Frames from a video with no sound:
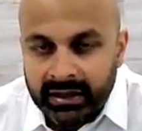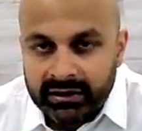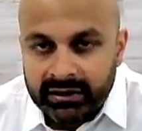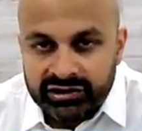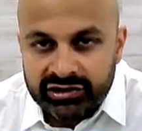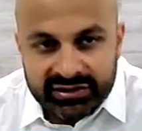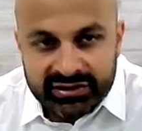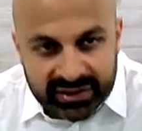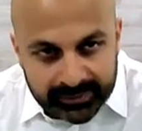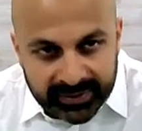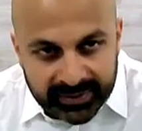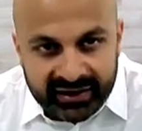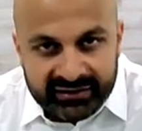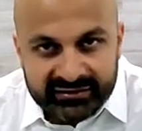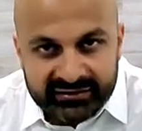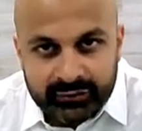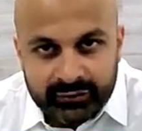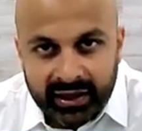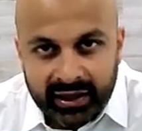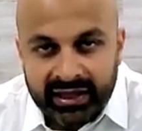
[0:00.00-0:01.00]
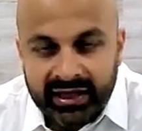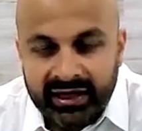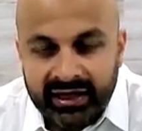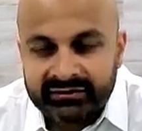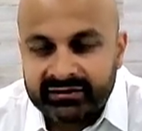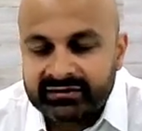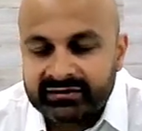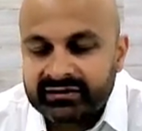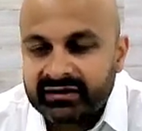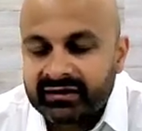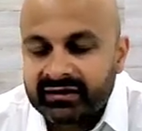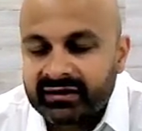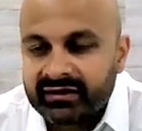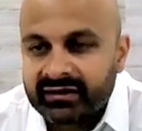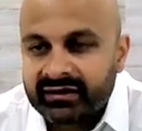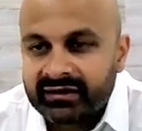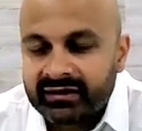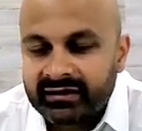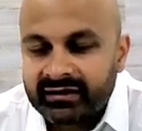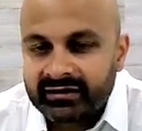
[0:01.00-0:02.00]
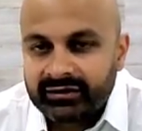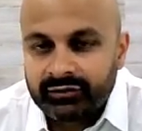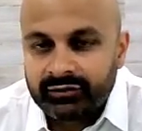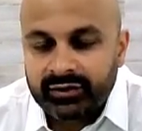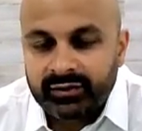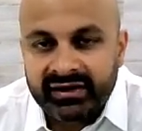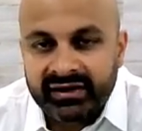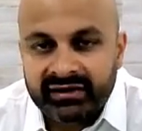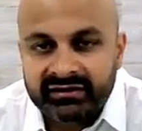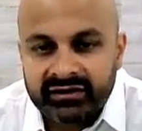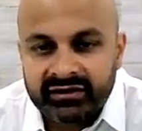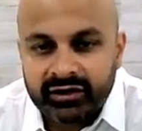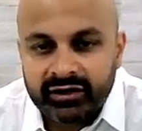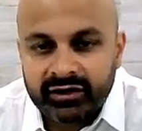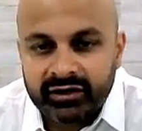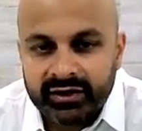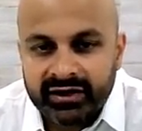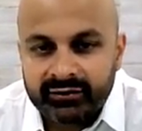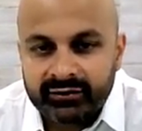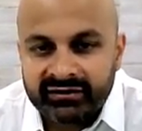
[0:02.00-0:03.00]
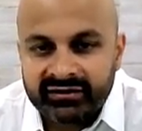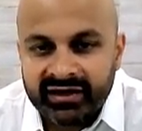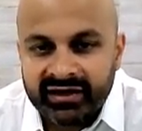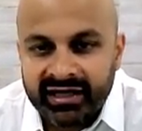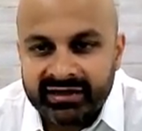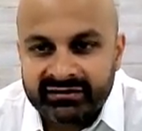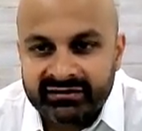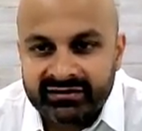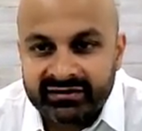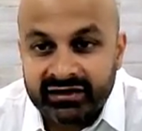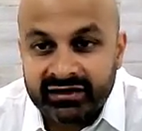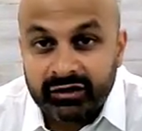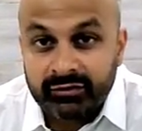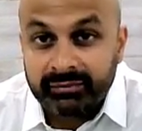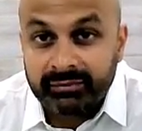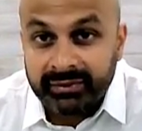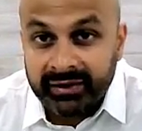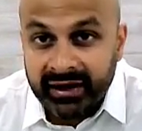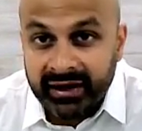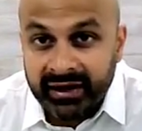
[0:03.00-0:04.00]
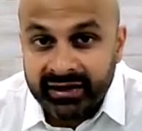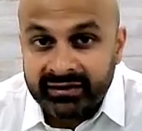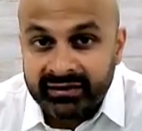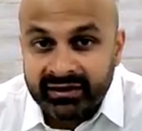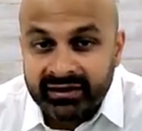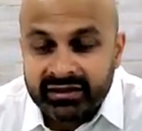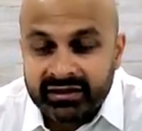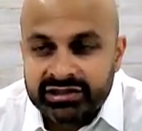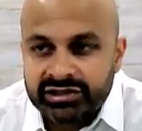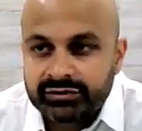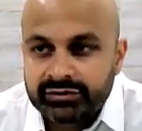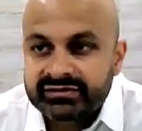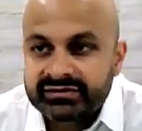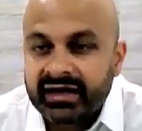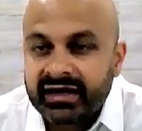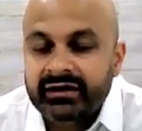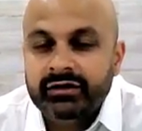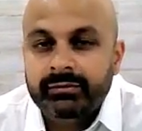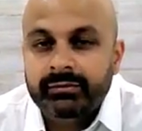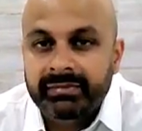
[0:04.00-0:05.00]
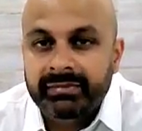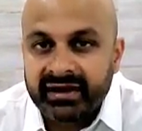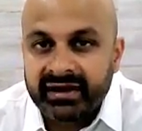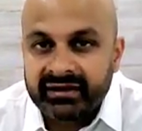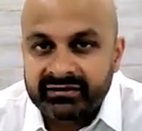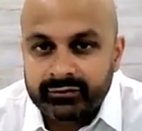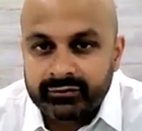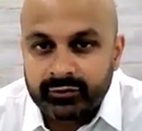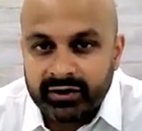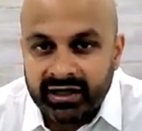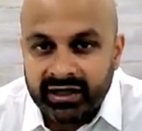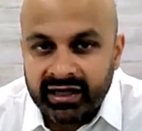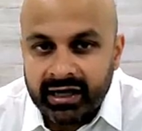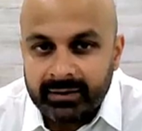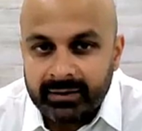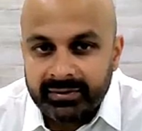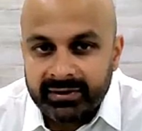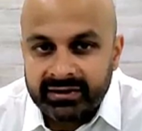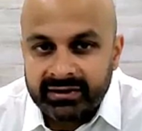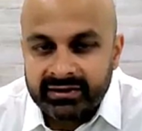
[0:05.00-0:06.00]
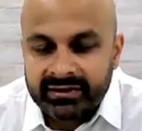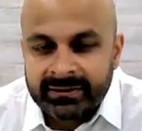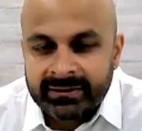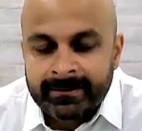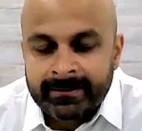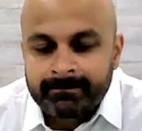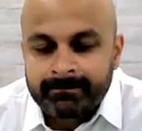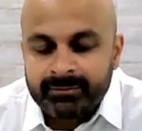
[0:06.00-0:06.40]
She did pass away last uh, uh, three weeks ago, and it was sad to see her, but she was at her best when it happened.